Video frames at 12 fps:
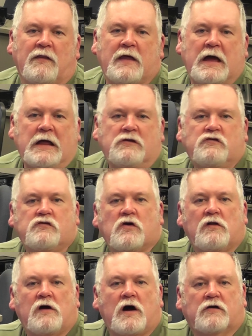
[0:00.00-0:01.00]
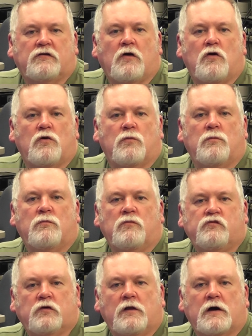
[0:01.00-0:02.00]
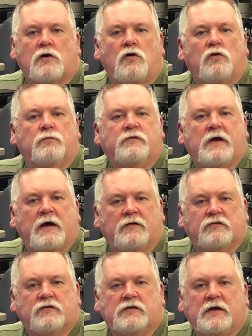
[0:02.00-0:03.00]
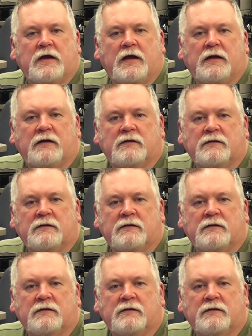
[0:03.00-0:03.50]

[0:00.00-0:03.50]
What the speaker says: that Sherlock Holmes has today.